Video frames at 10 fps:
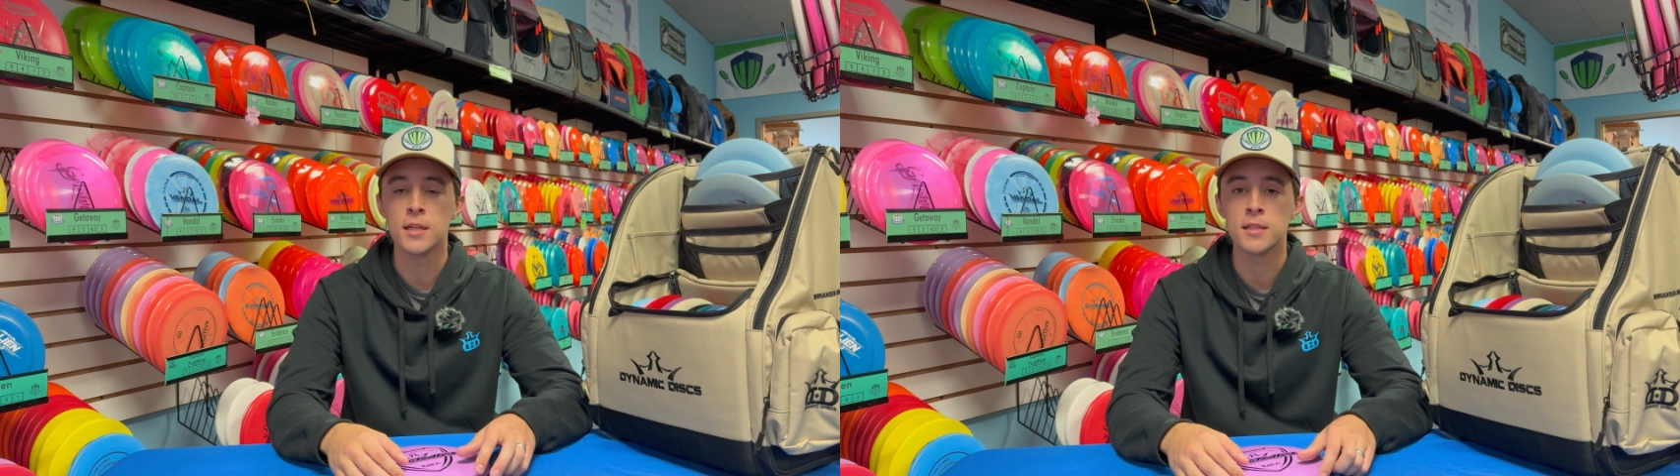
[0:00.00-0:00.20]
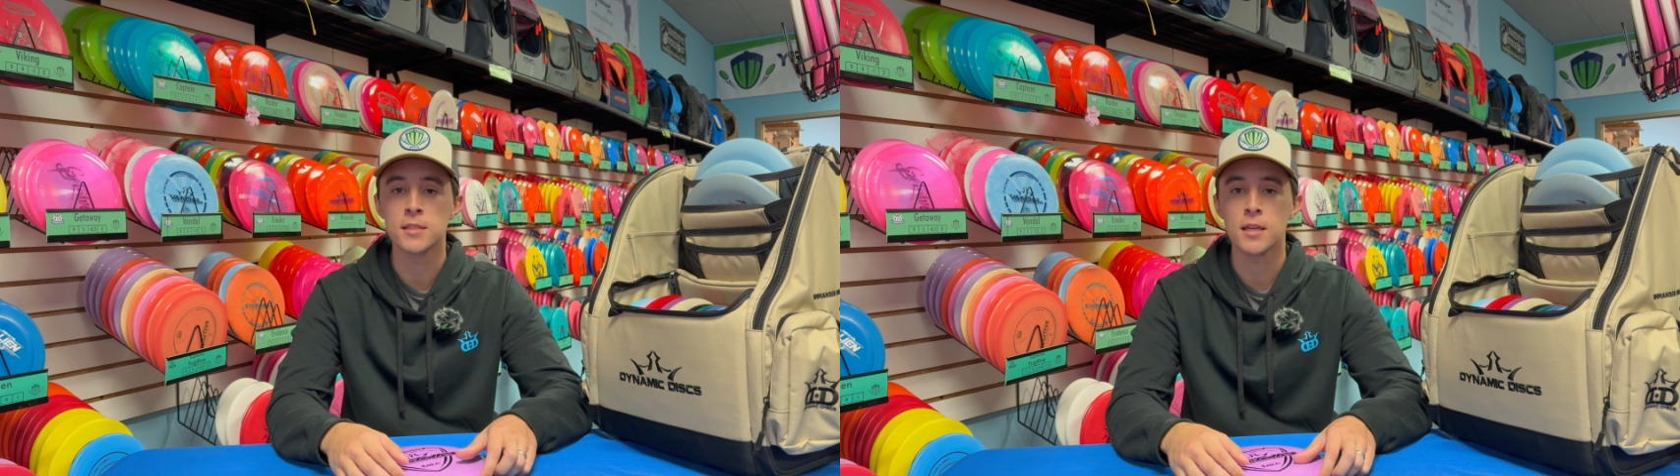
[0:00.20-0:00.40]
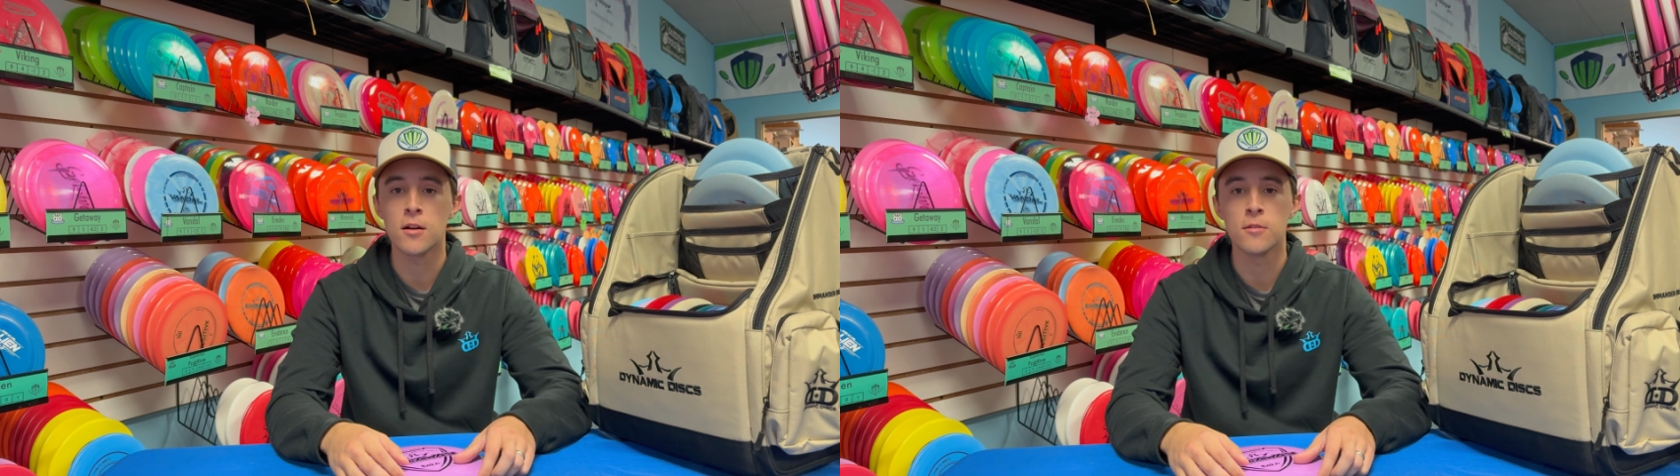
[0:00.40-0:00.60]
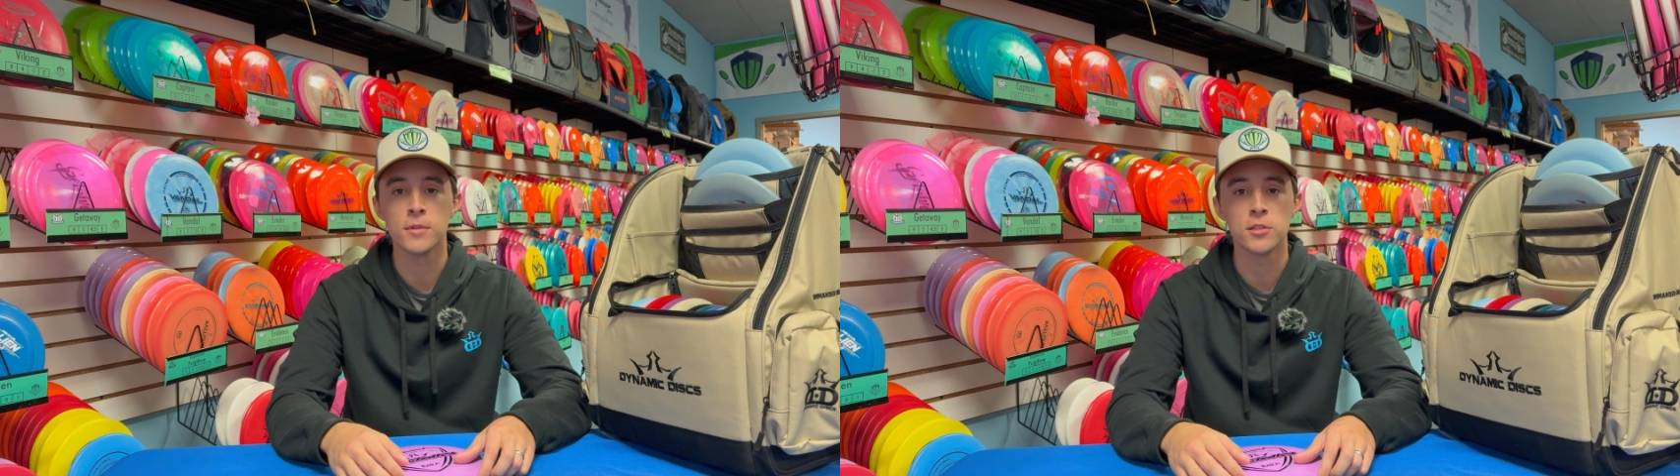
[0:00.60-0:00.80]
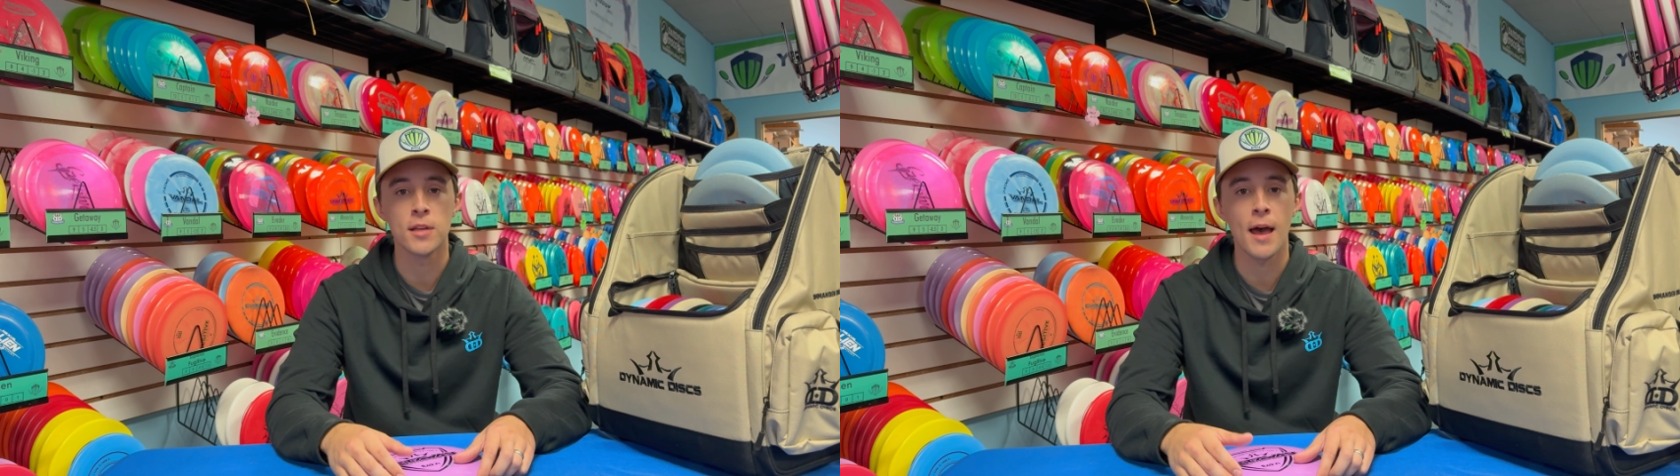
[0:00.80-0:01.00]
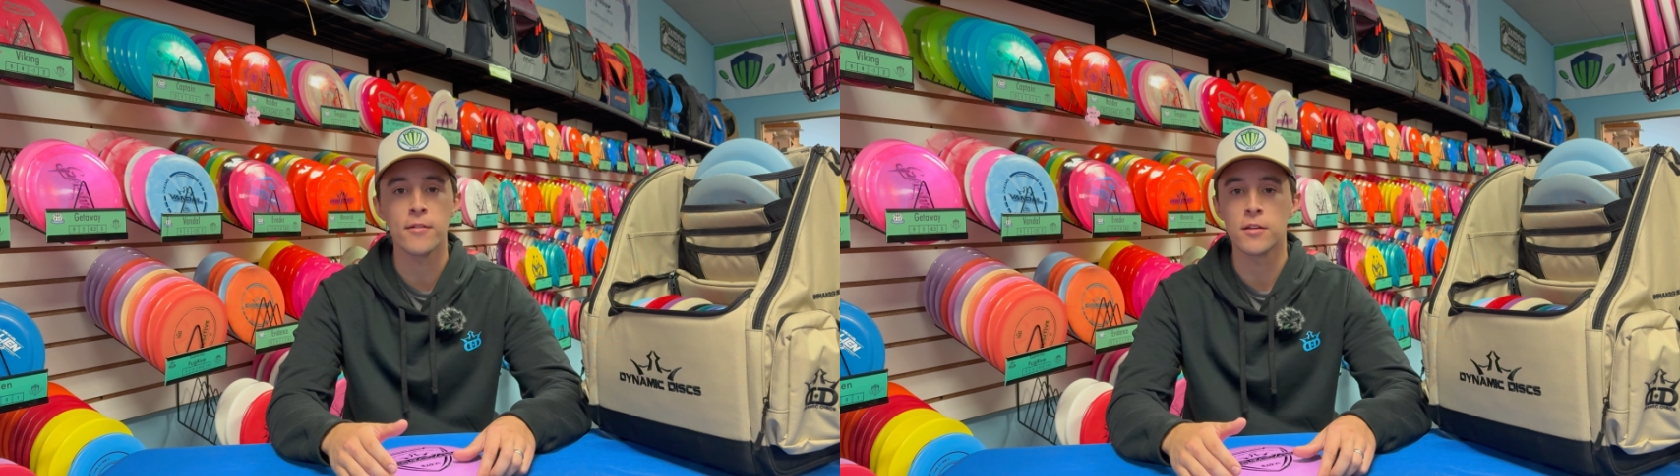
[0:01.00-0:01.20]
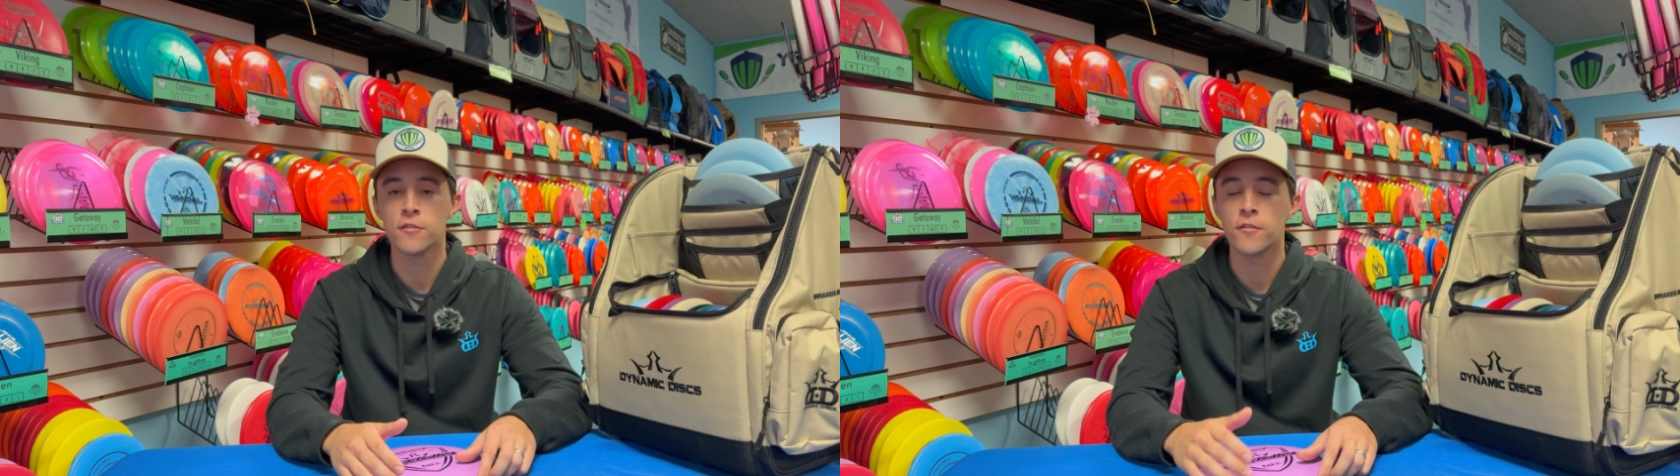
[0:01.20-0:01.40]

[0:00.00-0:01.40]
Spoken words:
disc and just having it